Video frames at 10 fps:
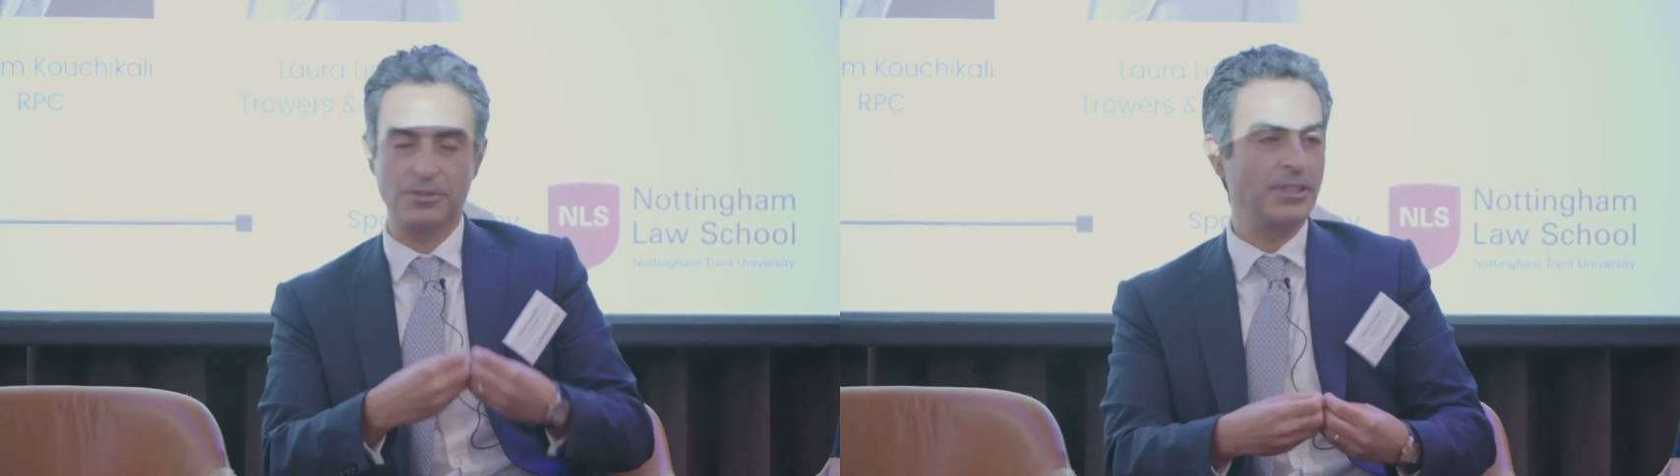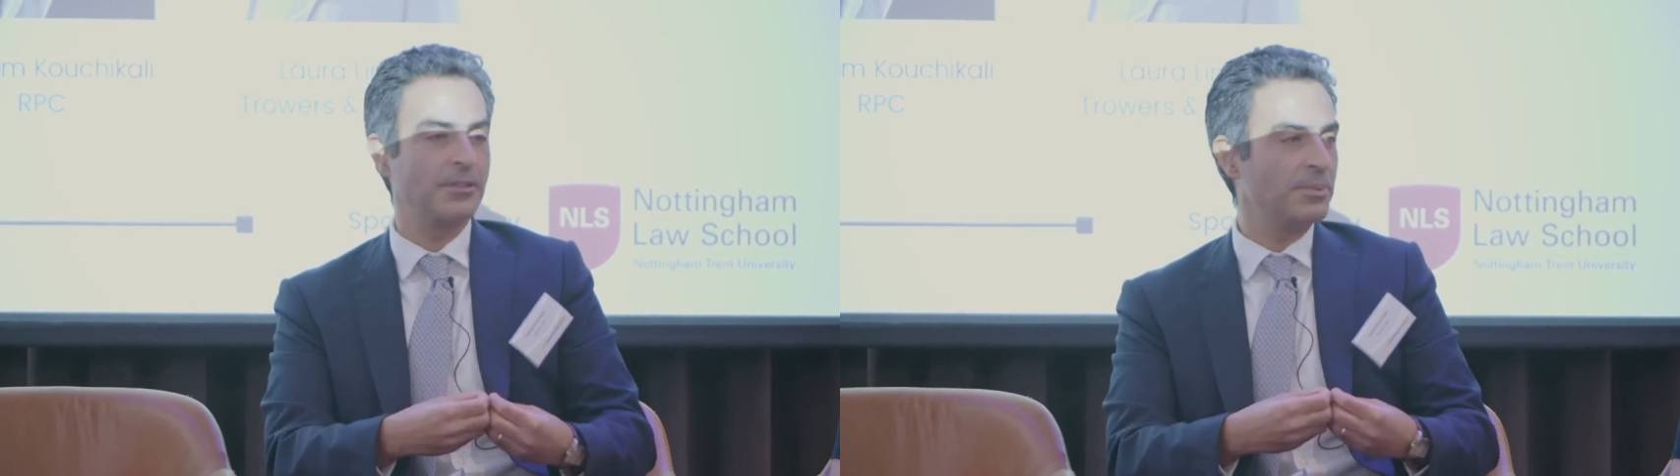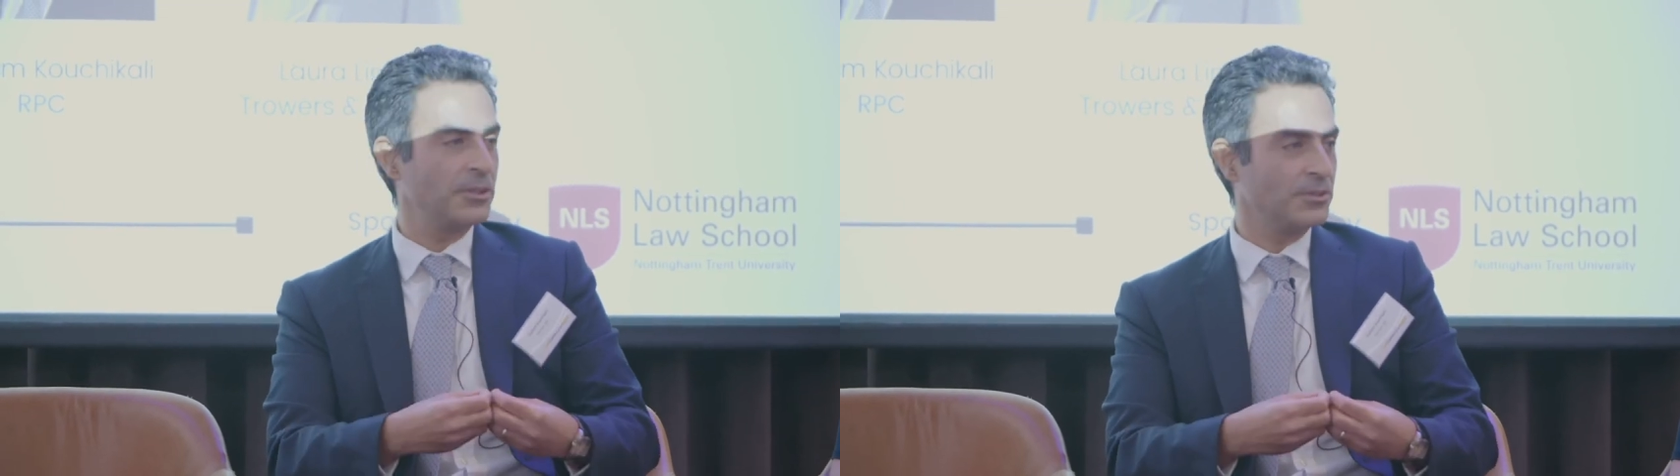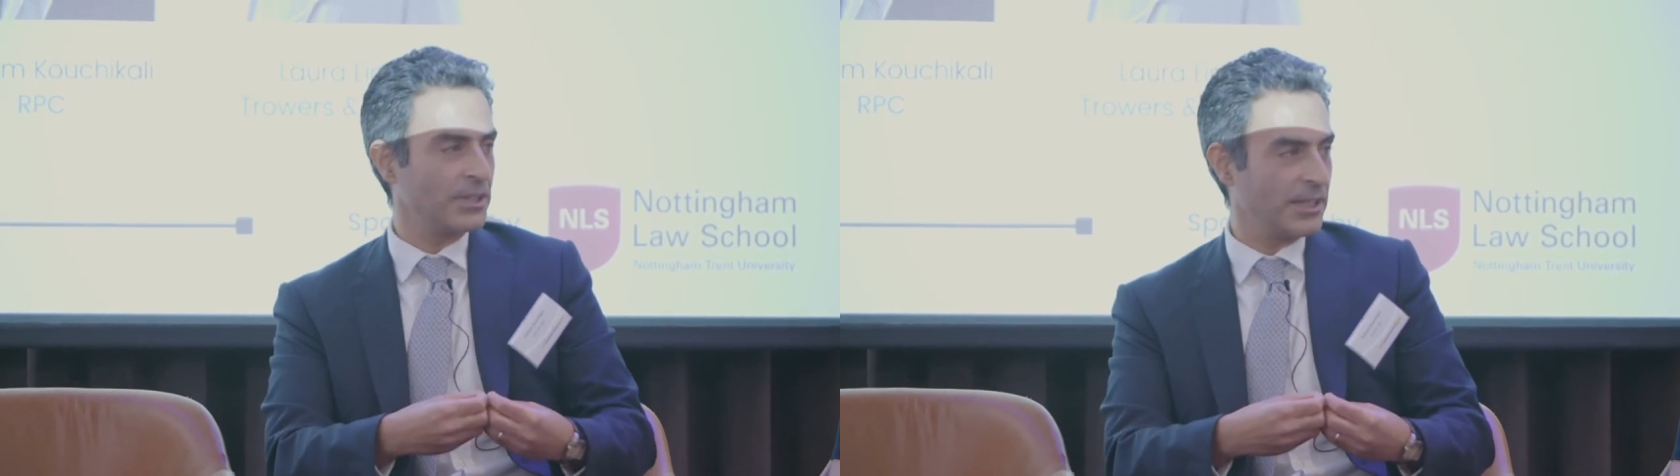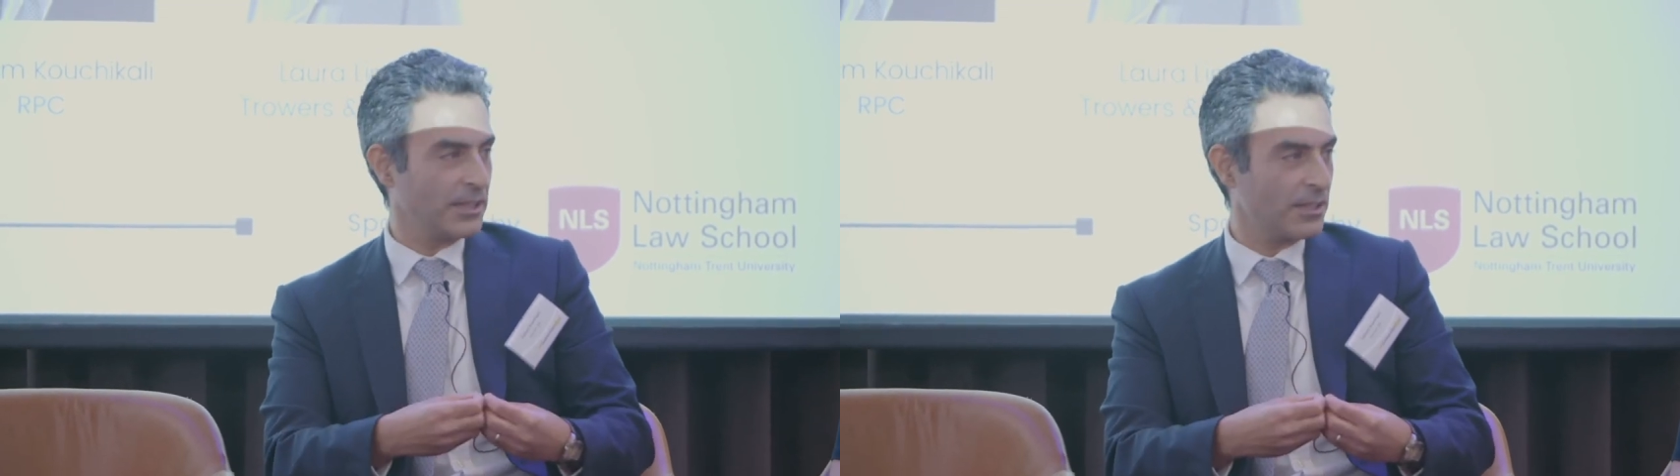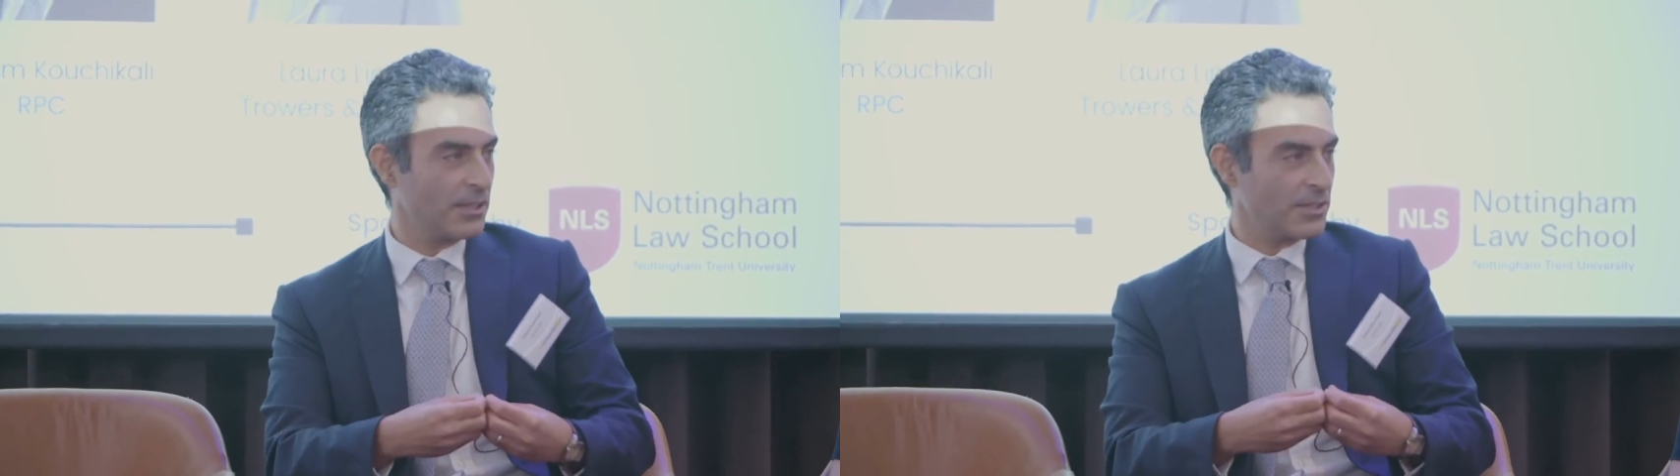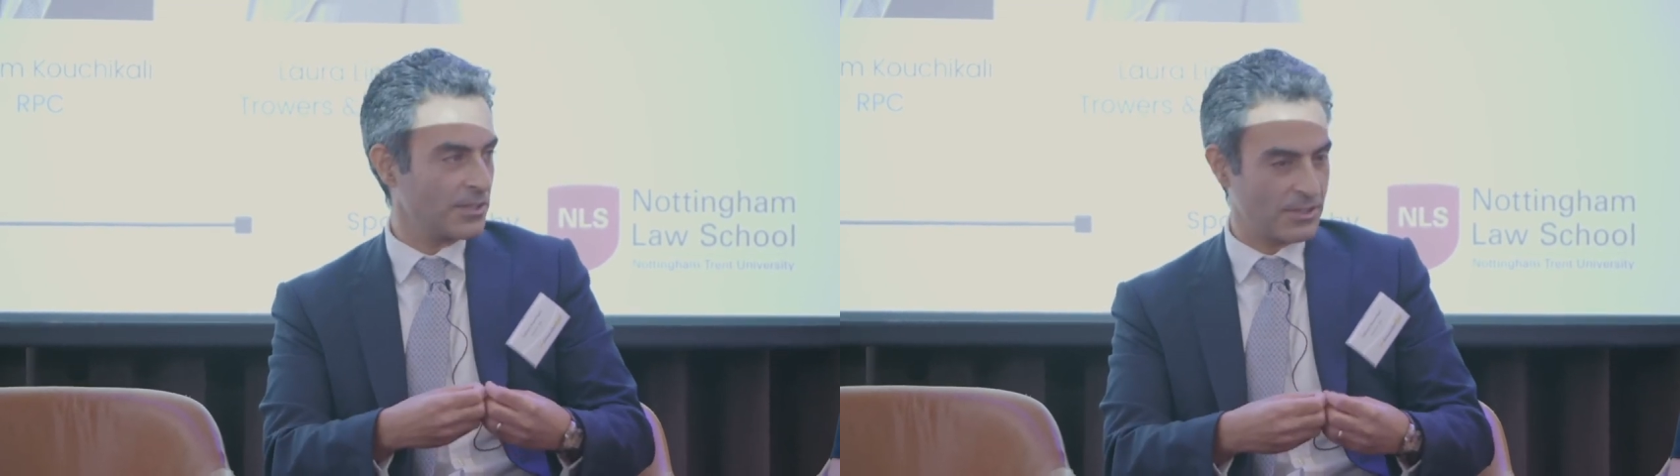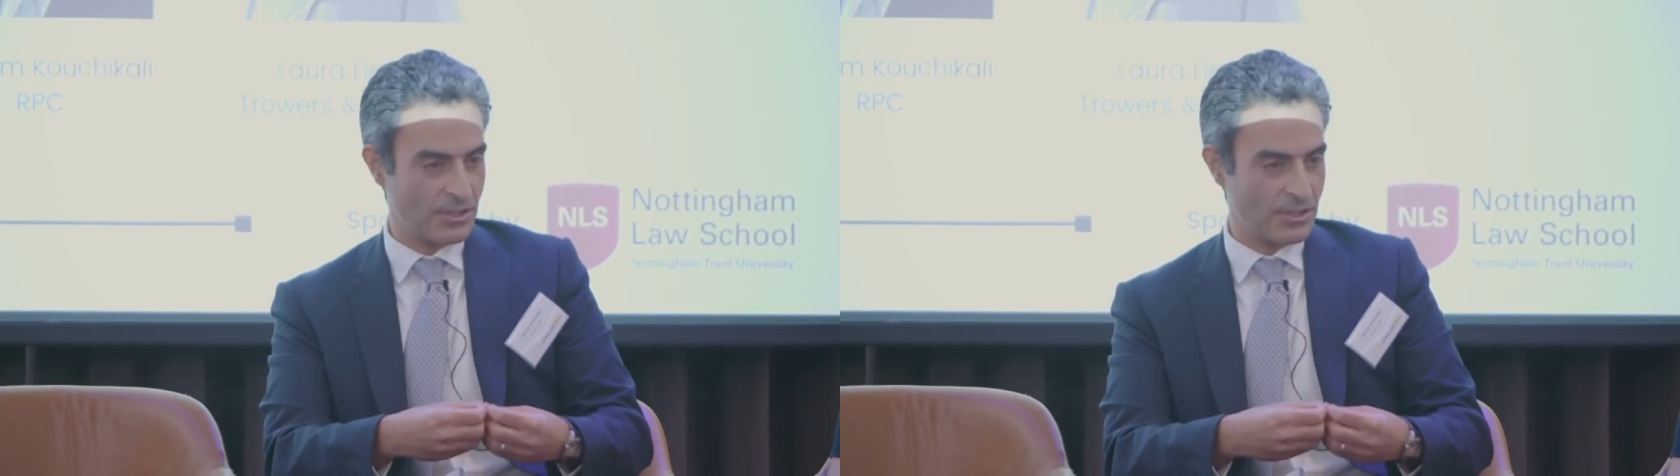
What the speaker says: who are in the building.